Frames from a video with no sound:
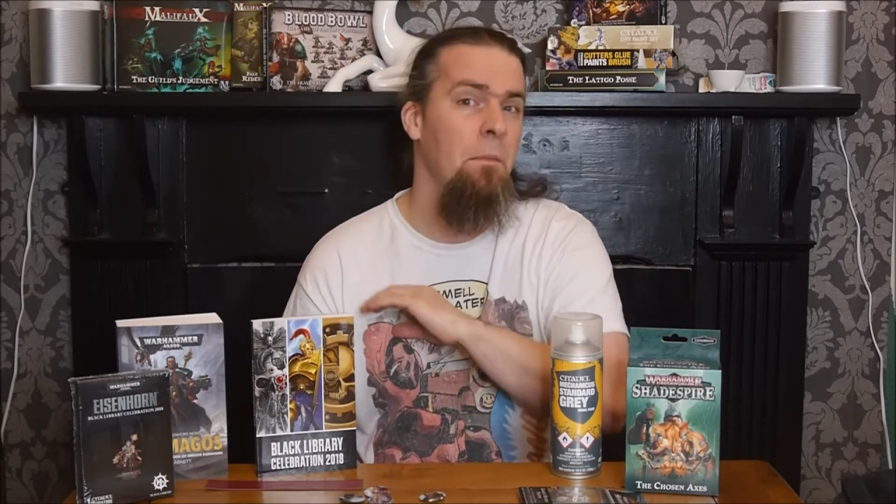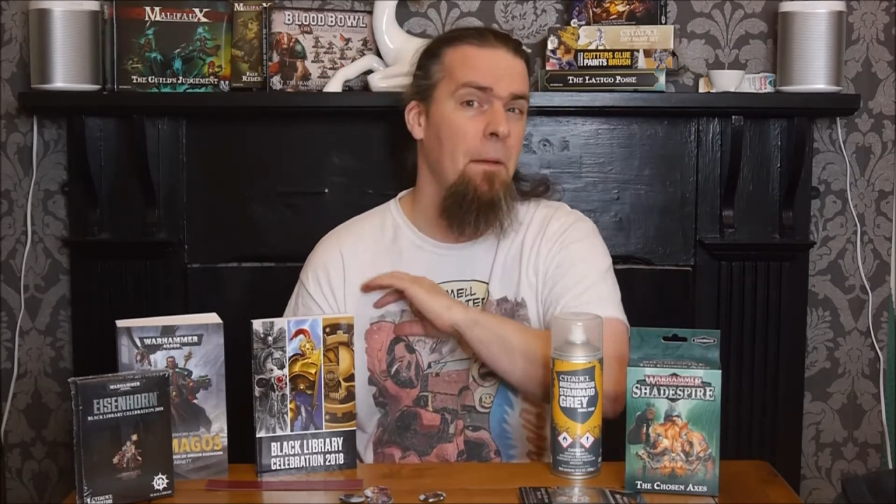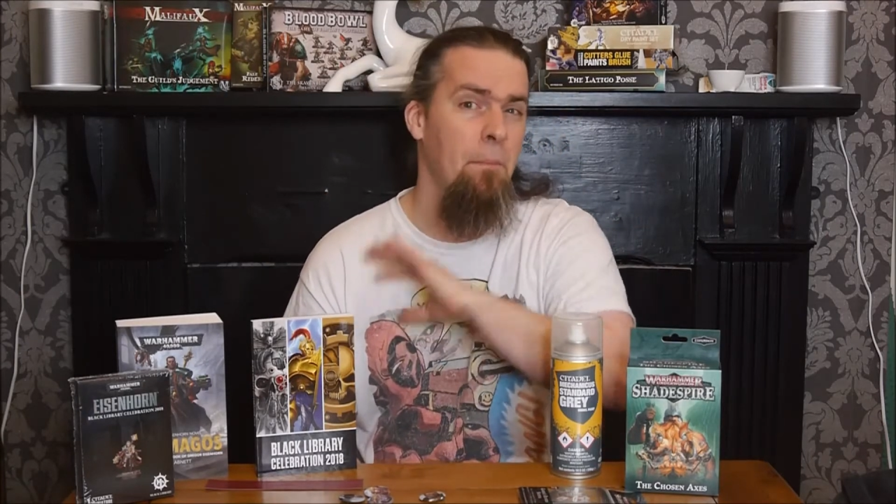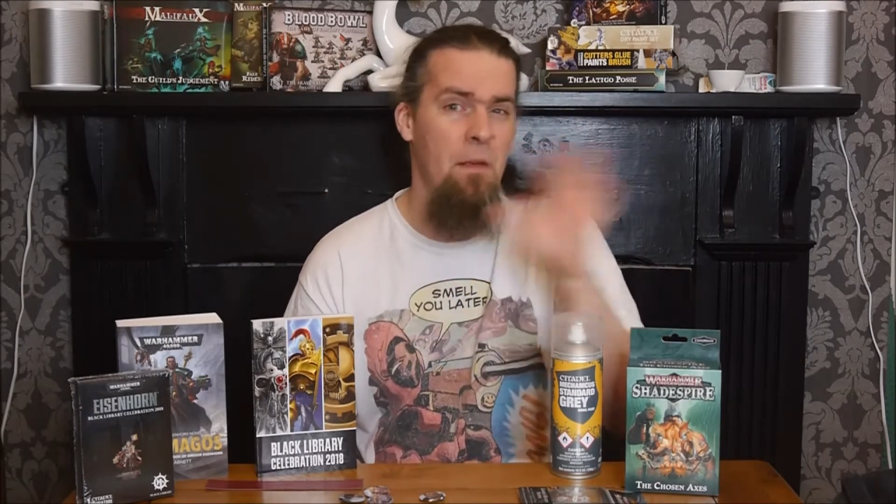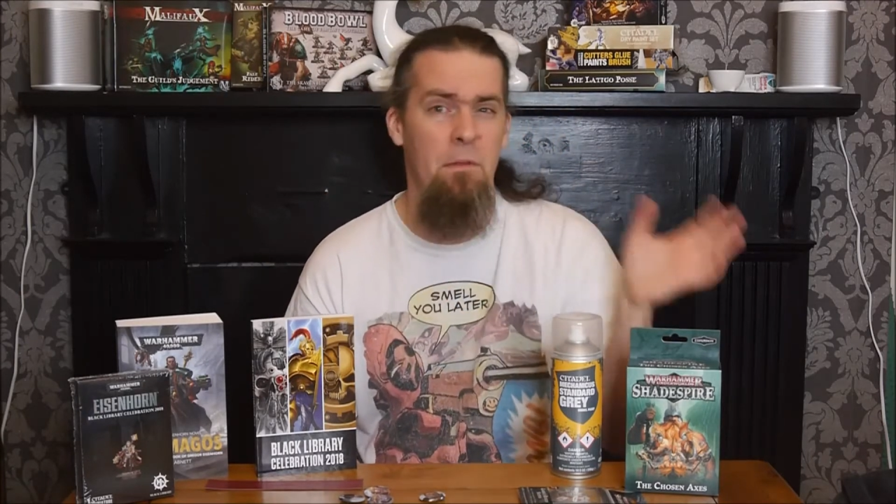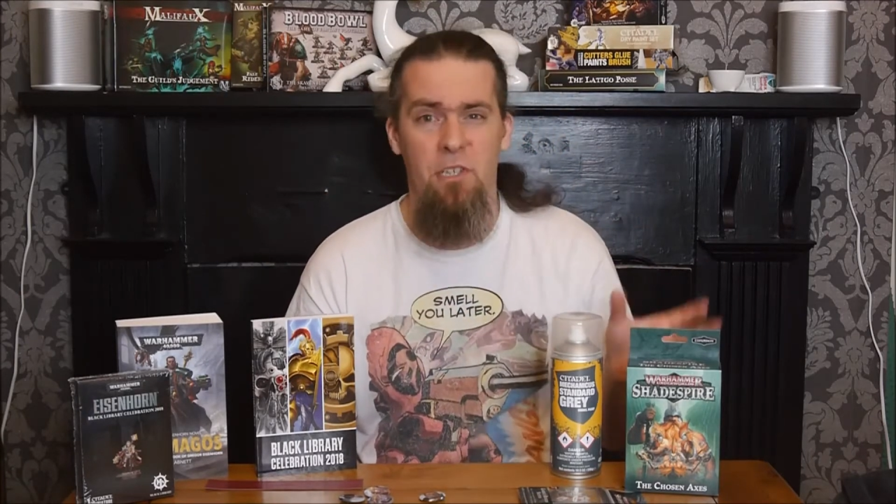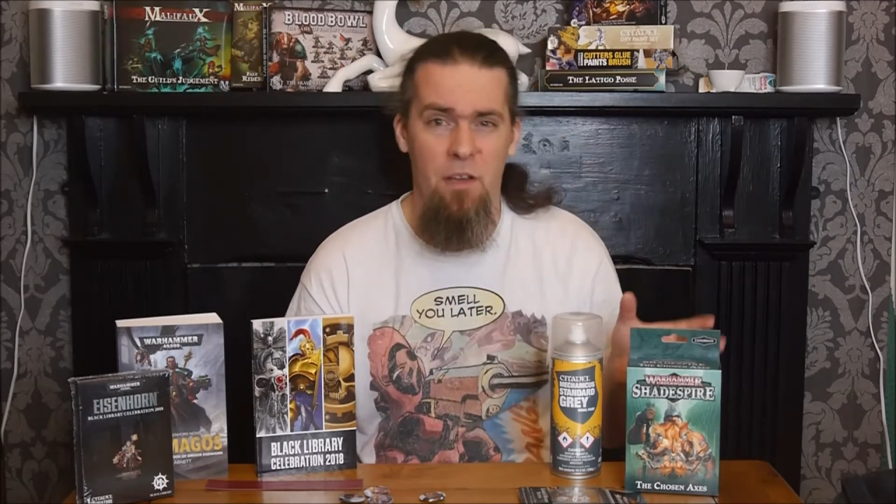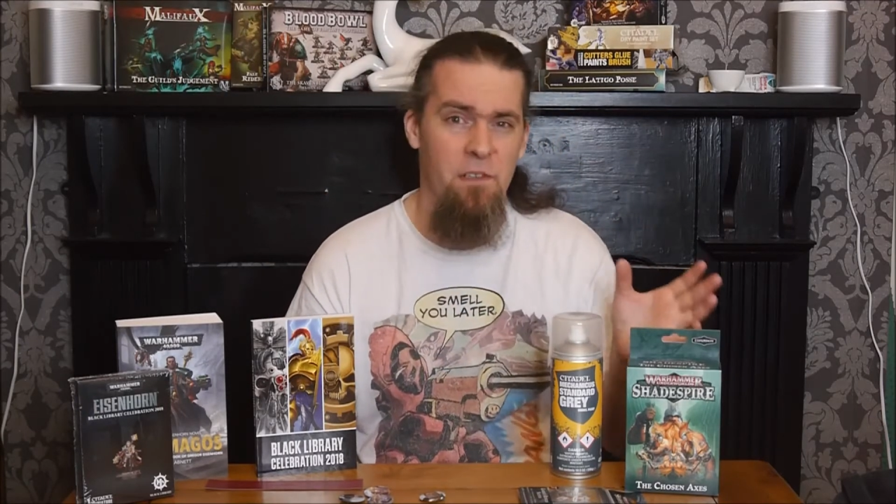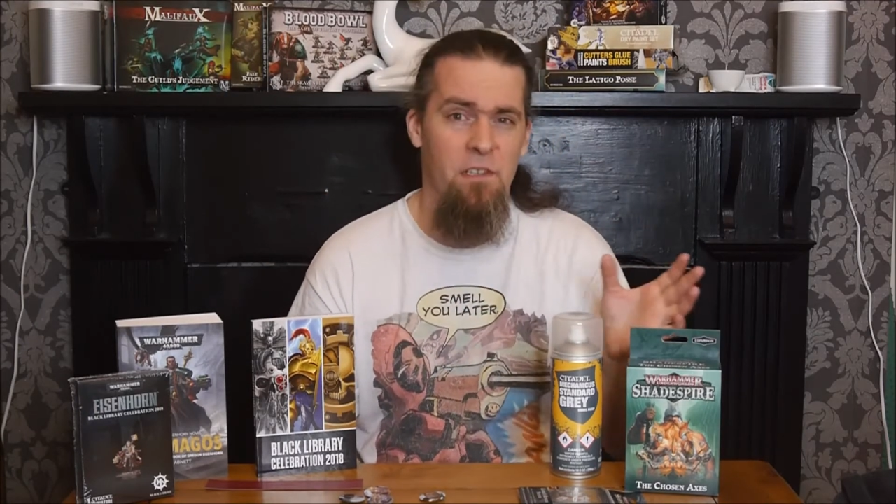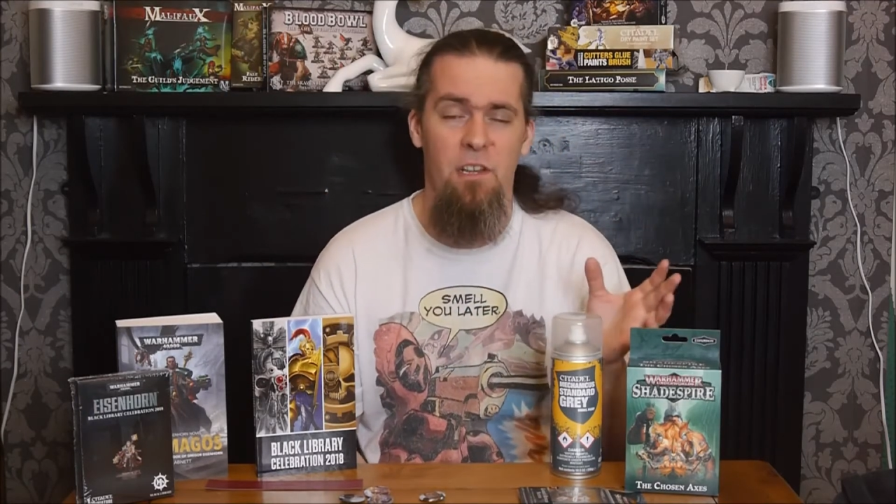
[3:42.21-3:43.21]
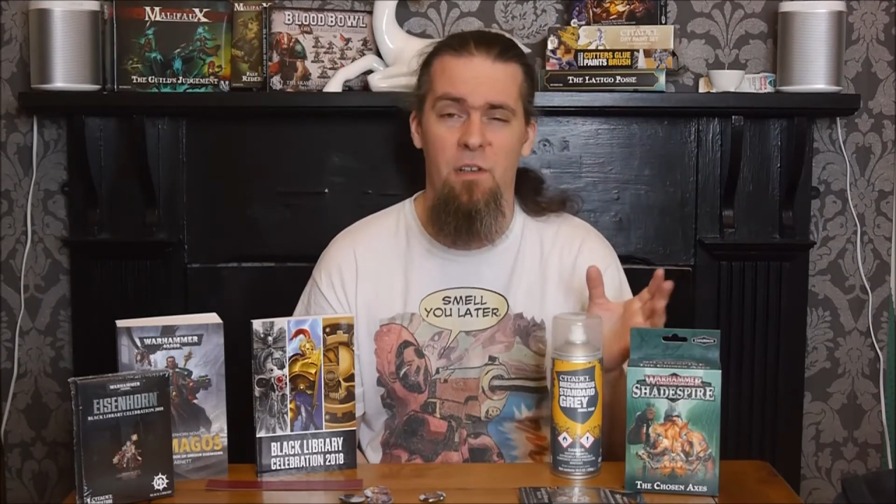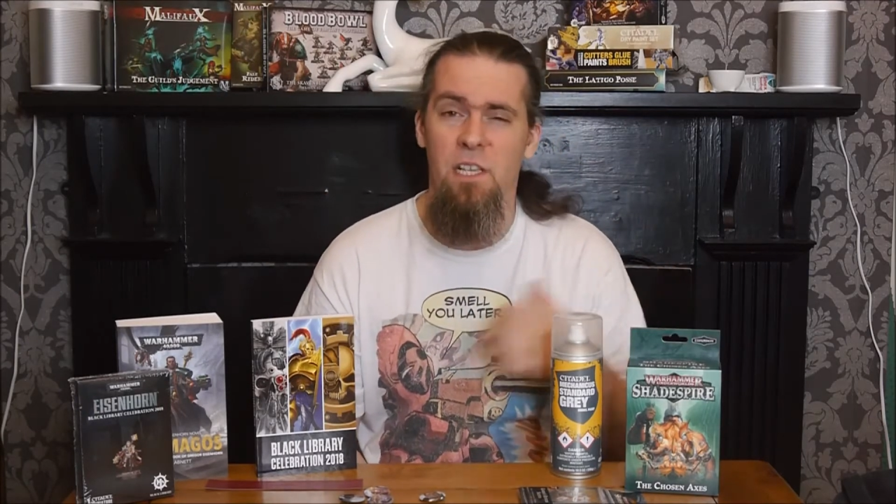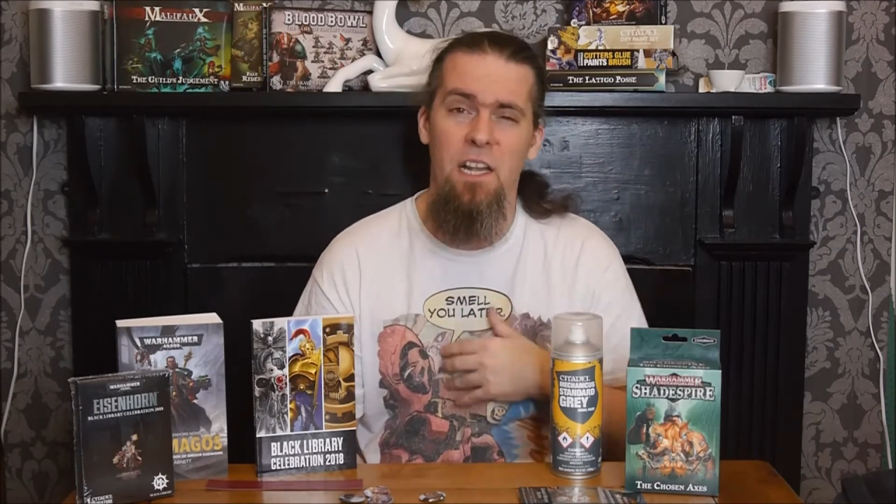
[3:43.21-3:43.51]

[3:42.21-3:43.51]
That pretty much covers the news.